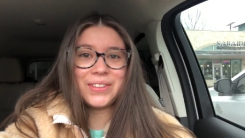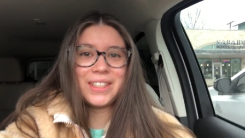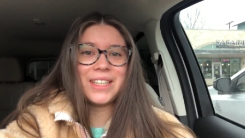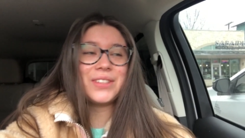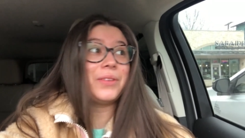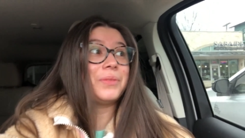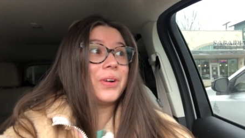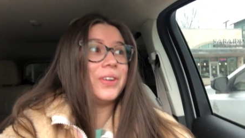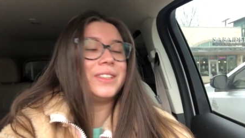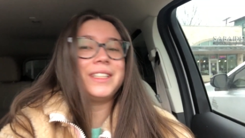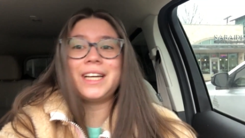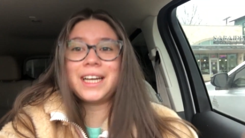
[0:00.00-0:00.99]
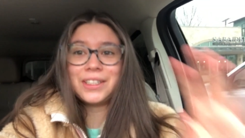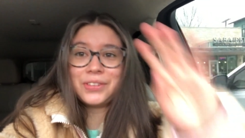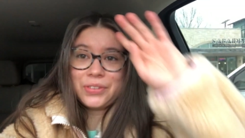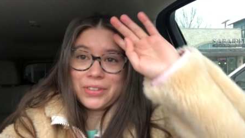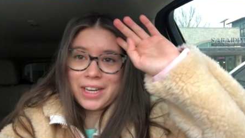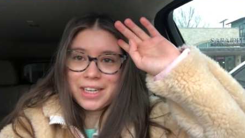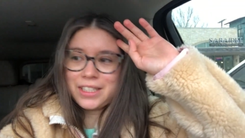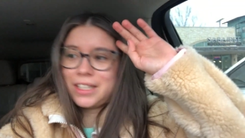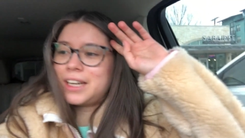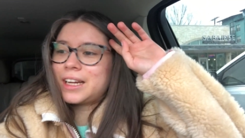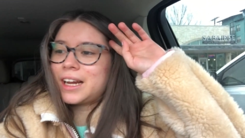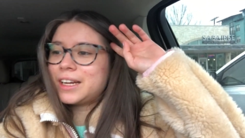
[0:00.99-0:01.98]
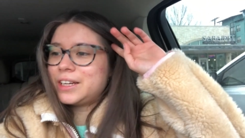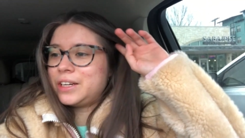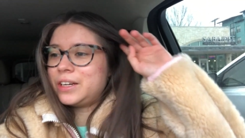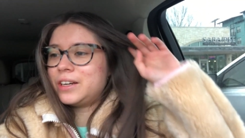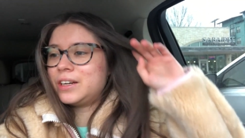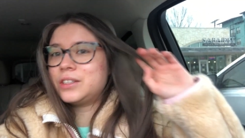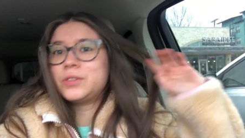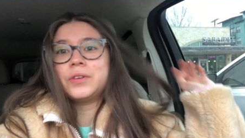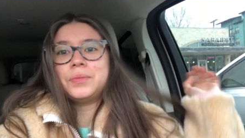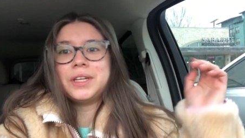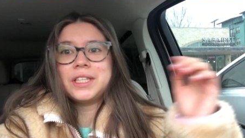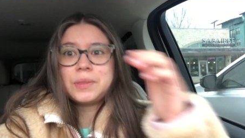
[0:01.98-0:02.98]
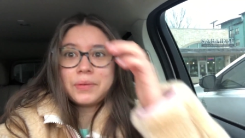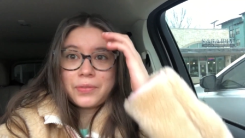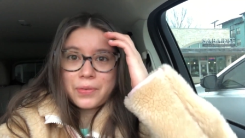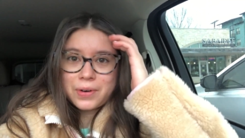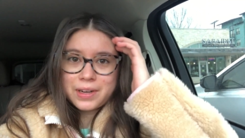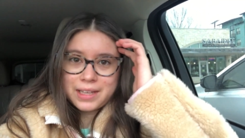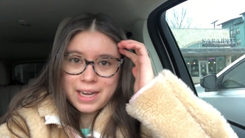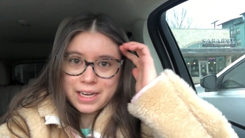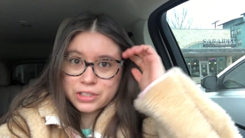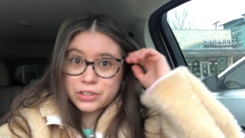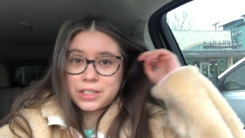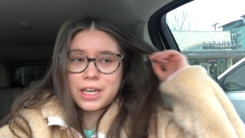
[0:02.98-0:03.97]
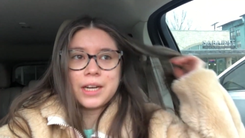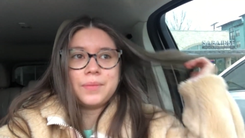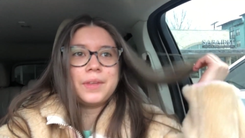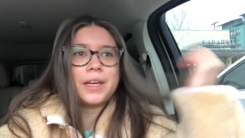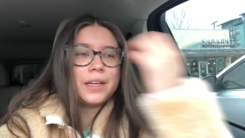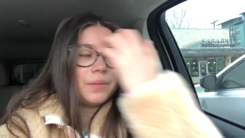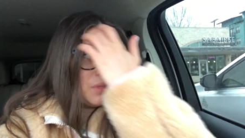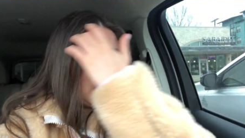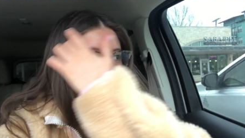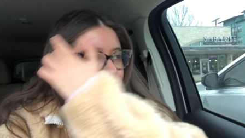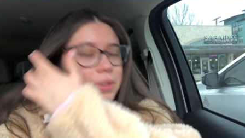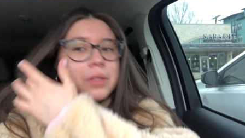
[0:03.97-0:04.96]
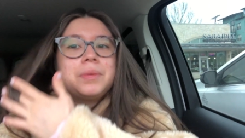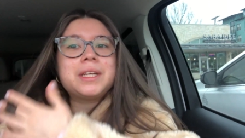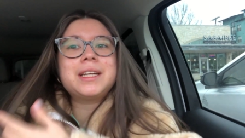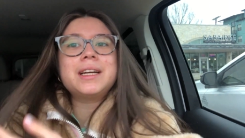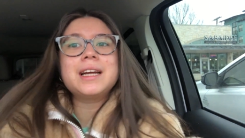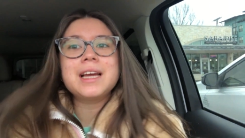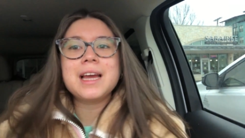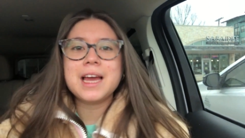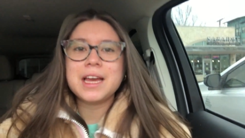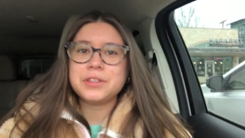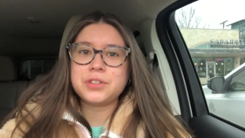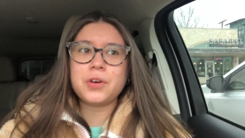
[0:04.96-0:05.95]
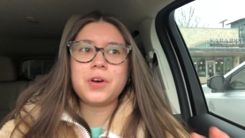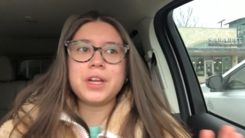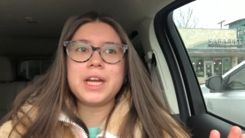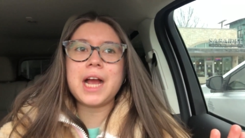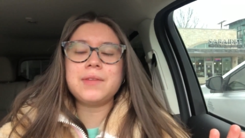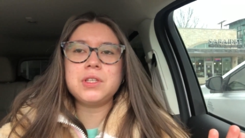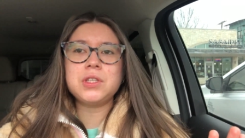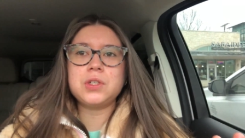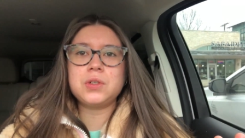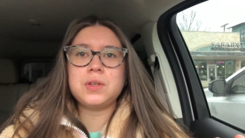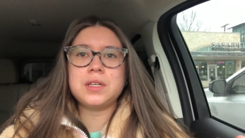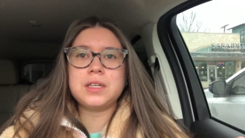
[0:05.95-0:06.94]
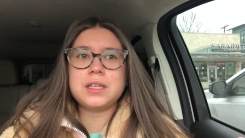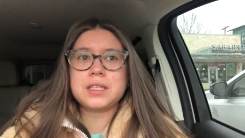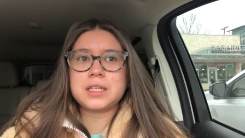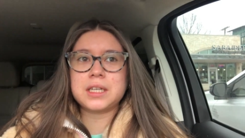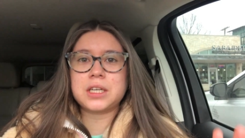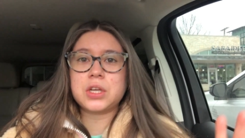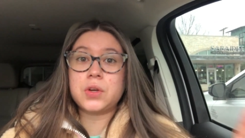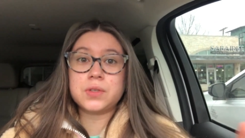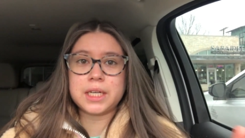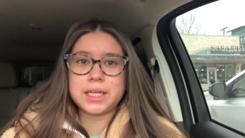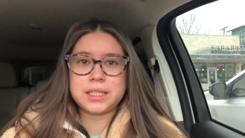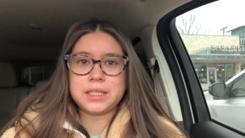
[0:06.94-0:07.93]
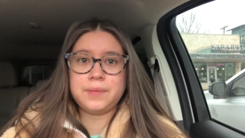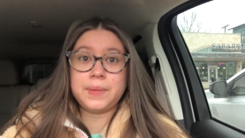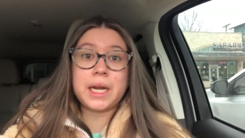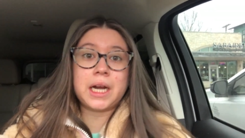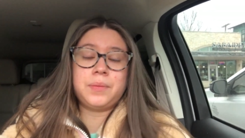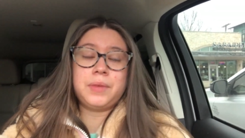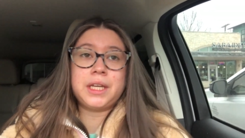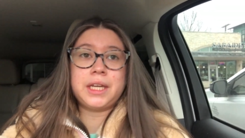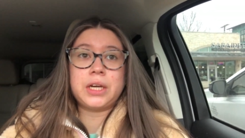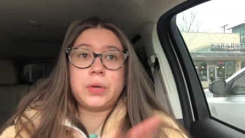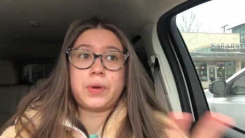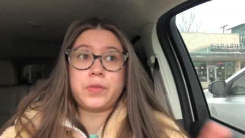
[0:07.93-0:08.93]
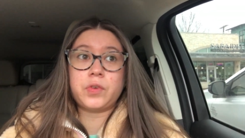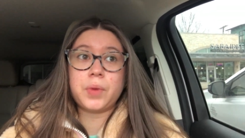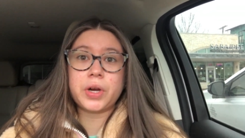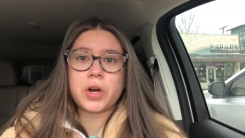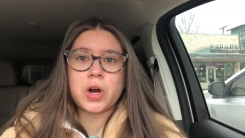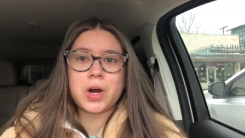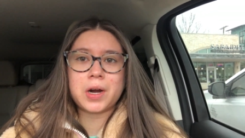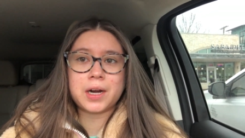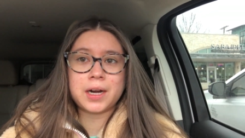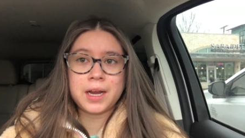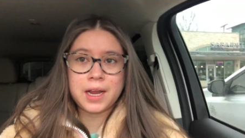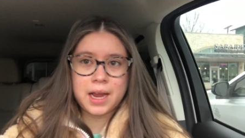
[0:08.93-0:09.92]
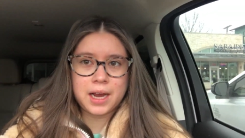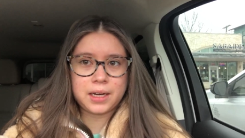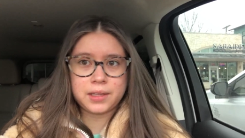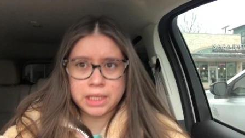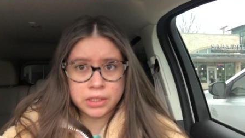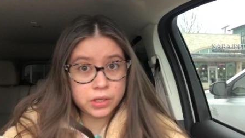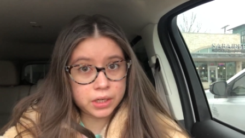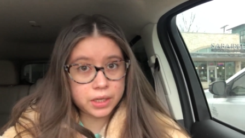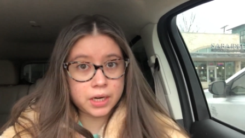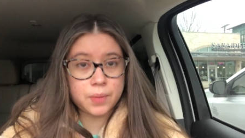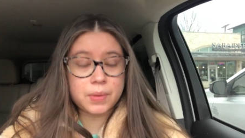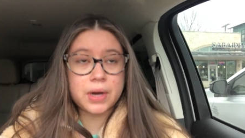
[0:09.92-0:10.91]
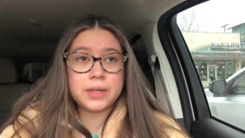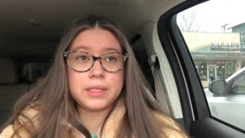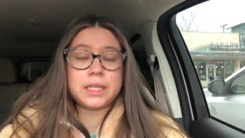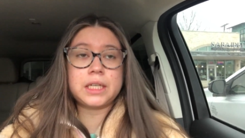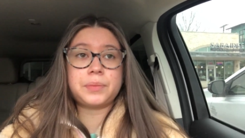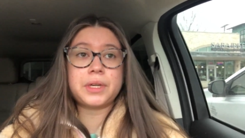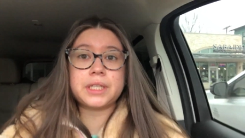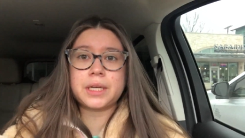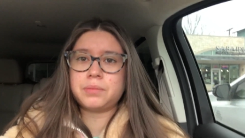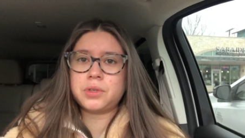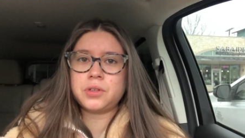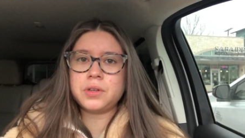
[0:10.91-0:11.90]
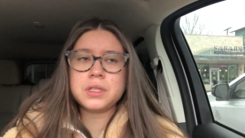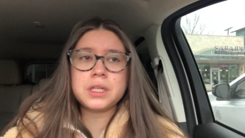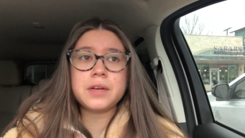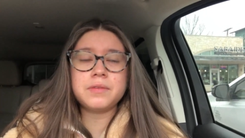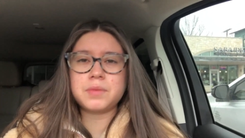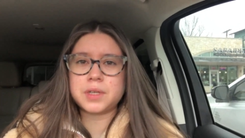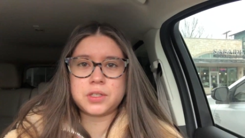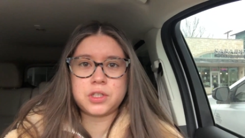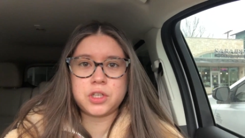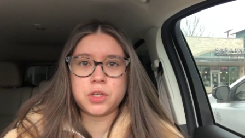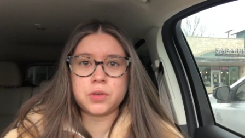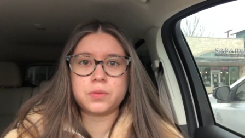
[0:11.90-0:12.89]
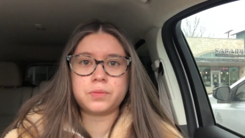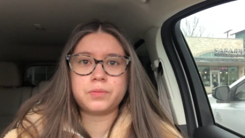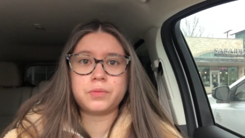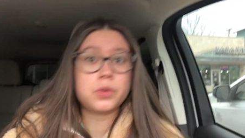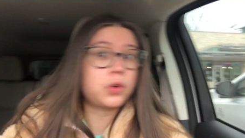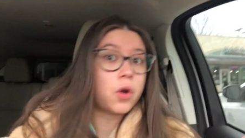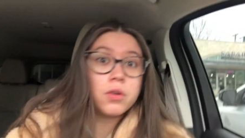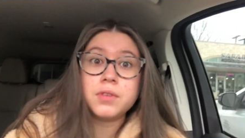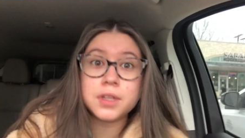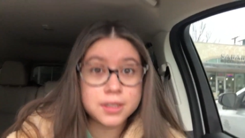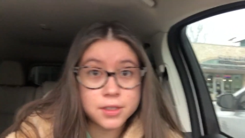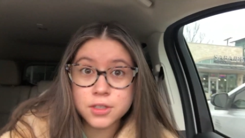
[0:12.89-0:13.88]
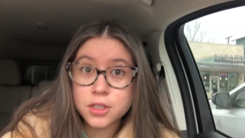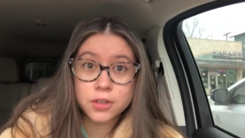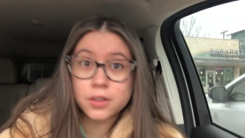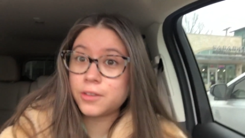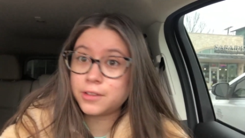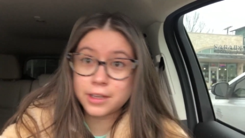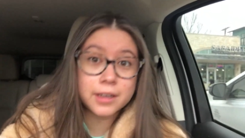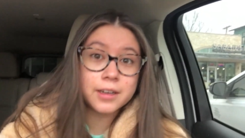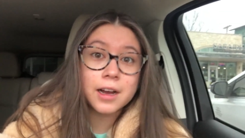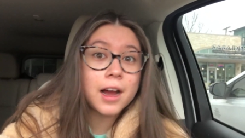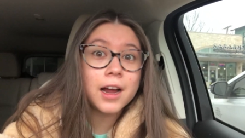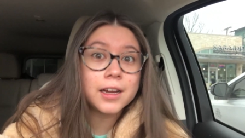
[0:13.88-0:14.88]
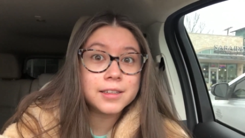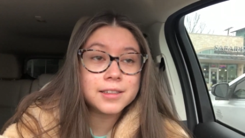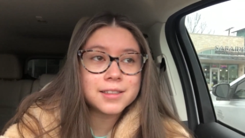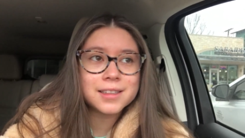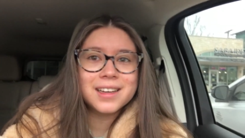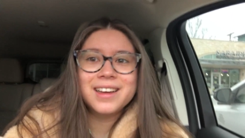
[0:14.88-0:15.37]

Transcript: Okay, so I'm currently at the location. I got here twelve minutes before the actual time that I'm supposed to be here. So all I have to do is, like, you know, text them that I'm in here, wait for my car, and I think they're gonna come out and take my temperature and stuff because, you know, COVID is still a thing, guys.